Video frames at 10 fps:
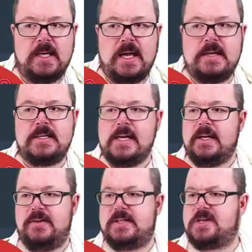land.
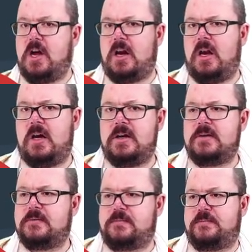There's not a lot
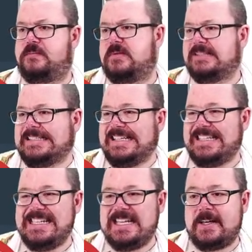of uh,
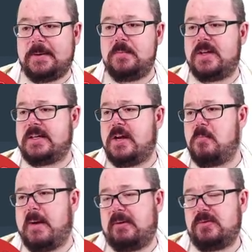income. There are no
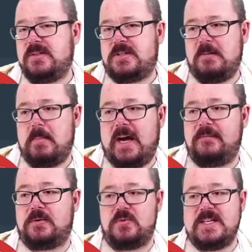mountains mountains to mine
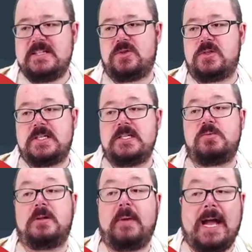for resources?
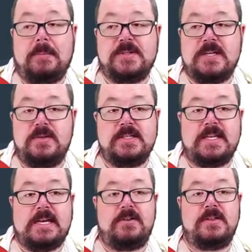Well, perhaps there is
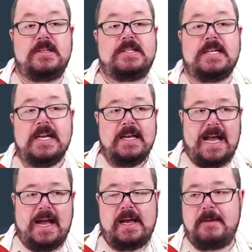here in this
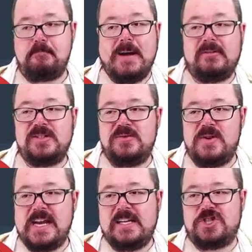uh, mountain
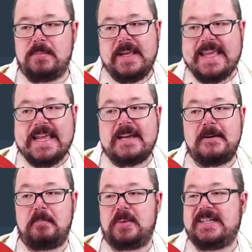range up
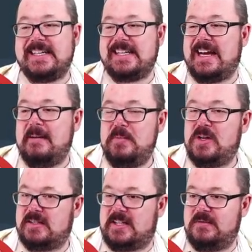here, but I'm
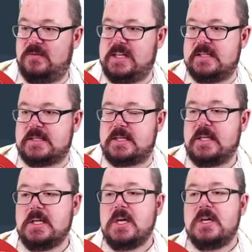not convinced.
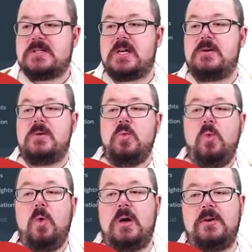So
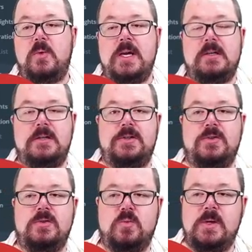what are we going to
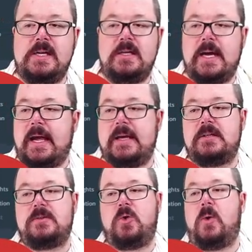do? We
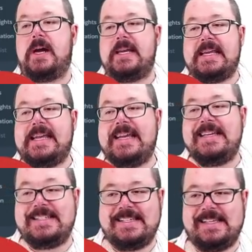can quite
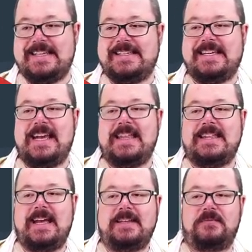easily say
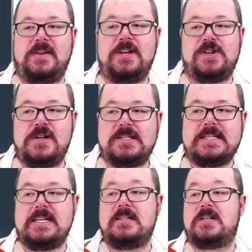that
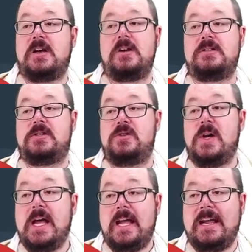Venerossi is going to
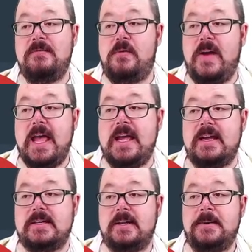
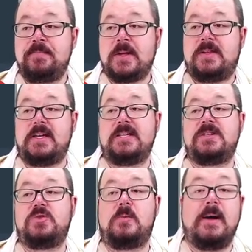invade the
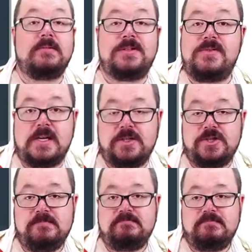Isidore mountain
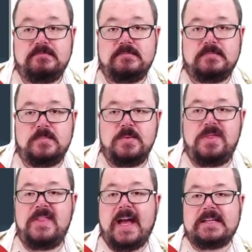range.
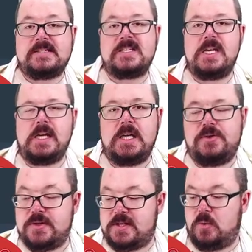That is an
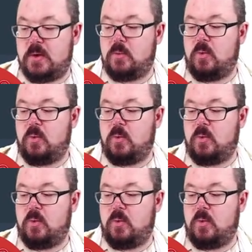interesting one.